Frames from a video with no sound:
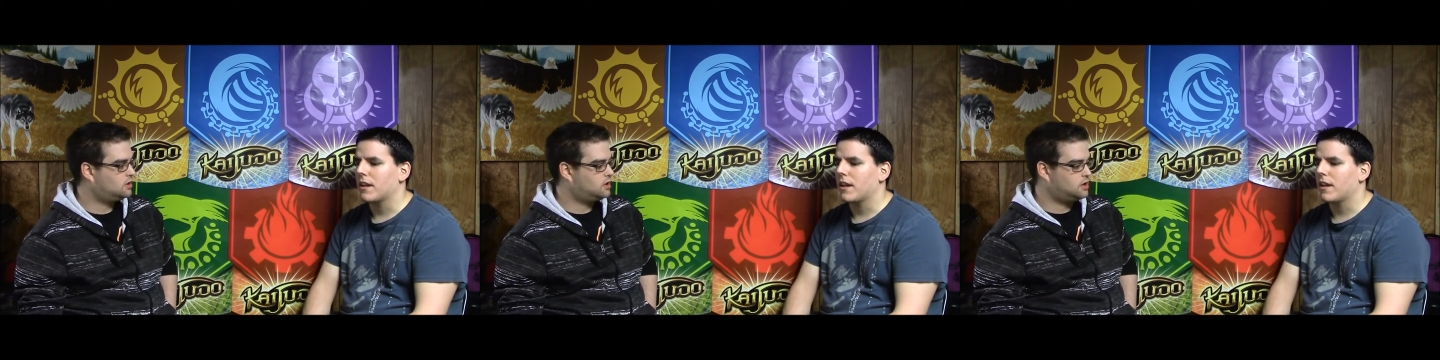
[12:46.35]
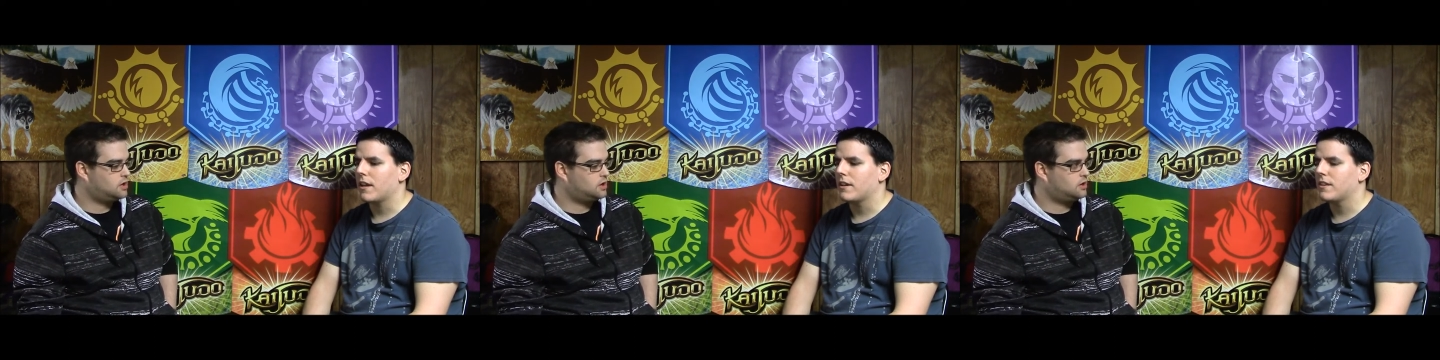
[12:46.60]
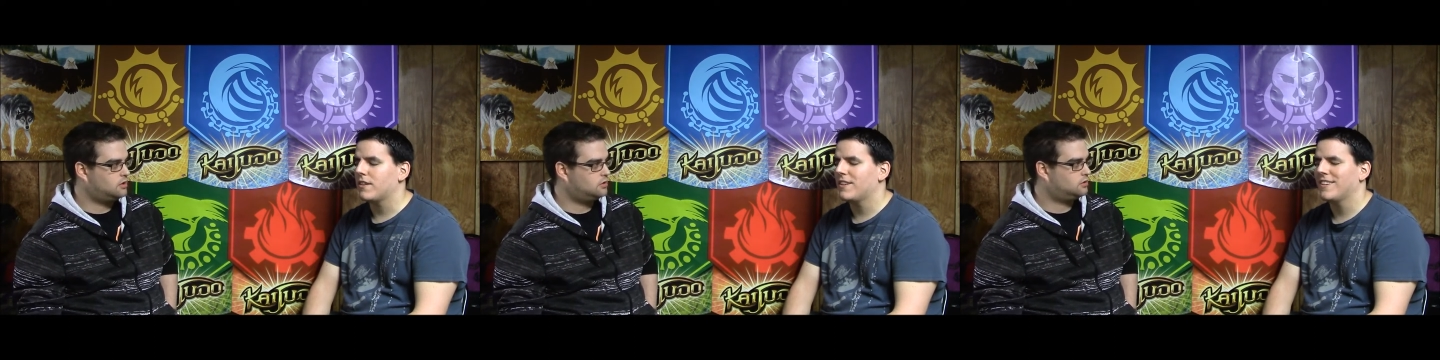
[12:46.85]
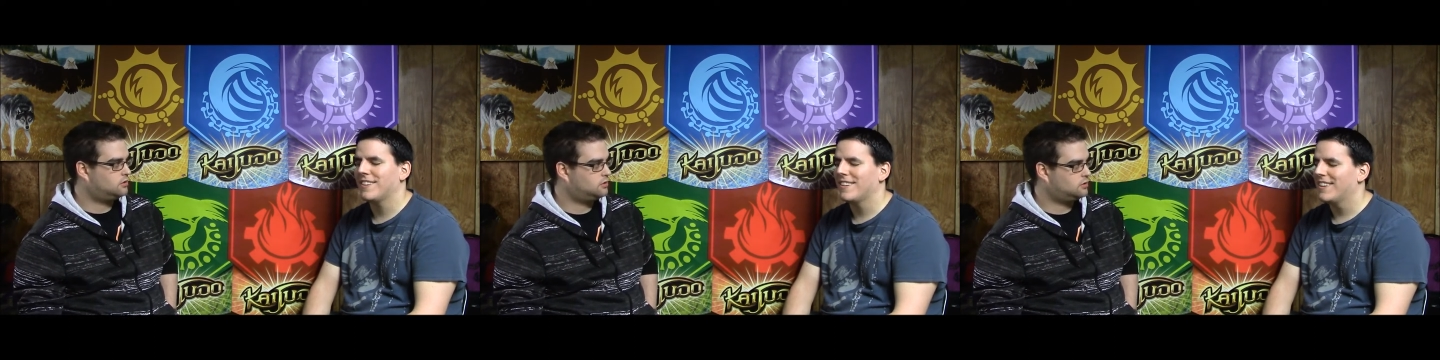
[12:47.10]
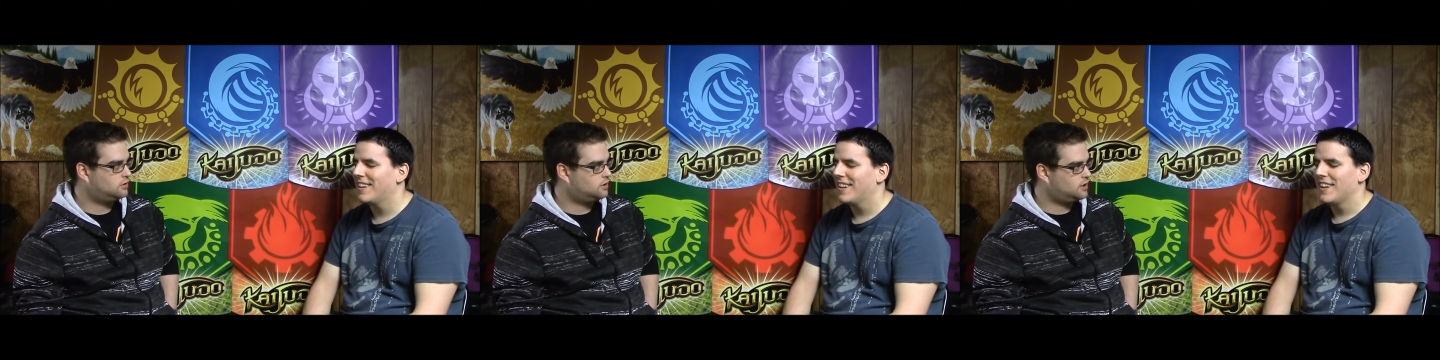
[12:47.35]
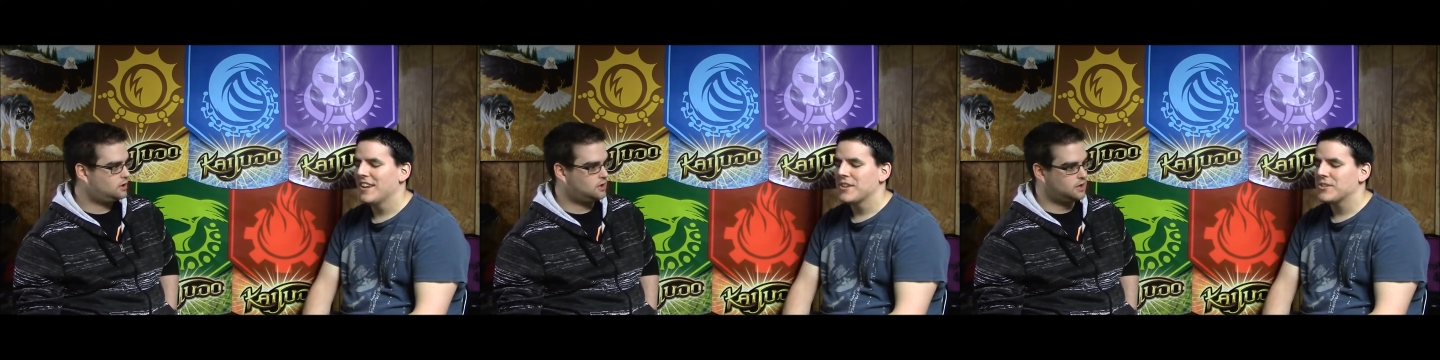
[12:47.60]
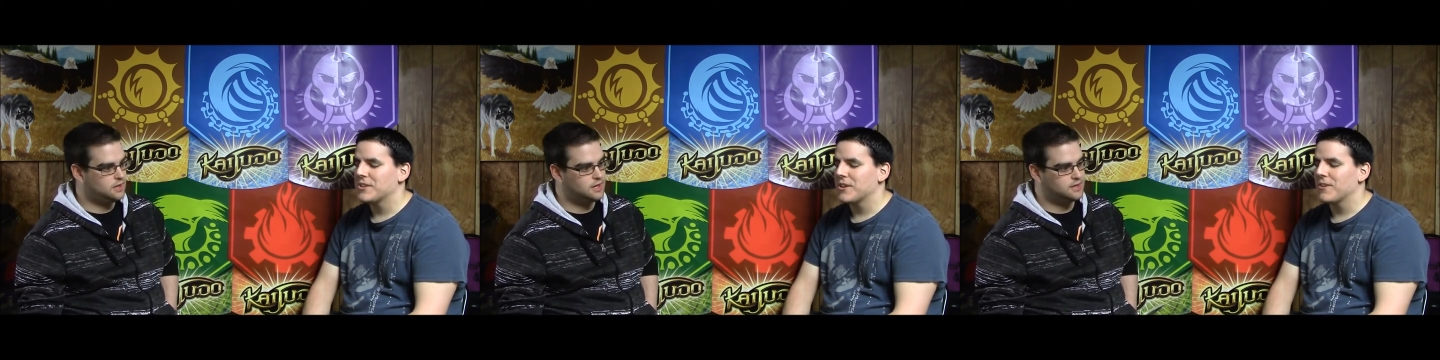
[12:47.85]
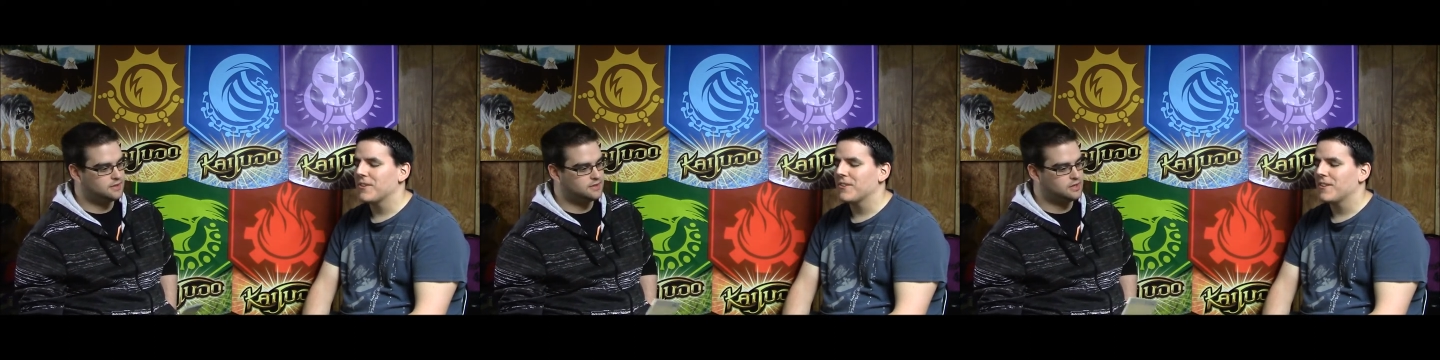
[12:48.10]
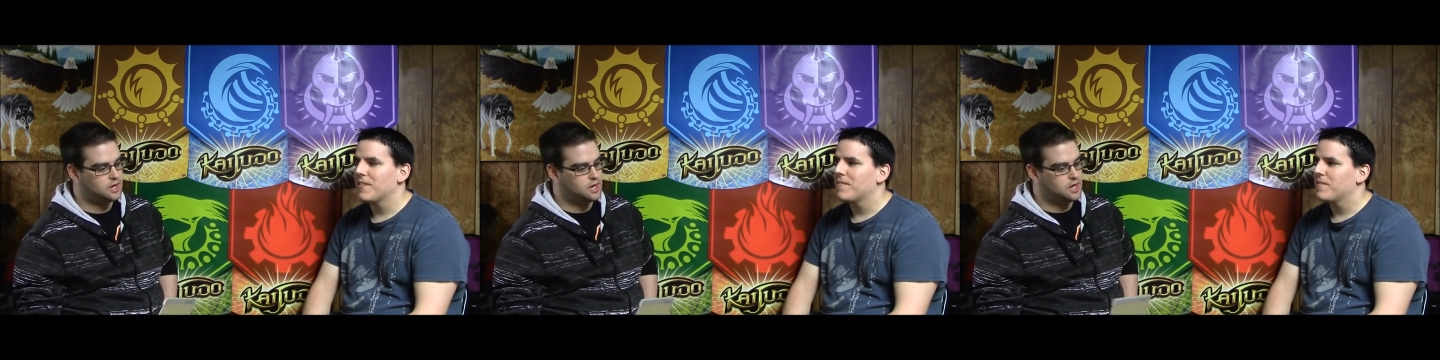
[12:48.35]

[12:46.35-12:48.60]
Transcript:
Speaker 1: and, and so his...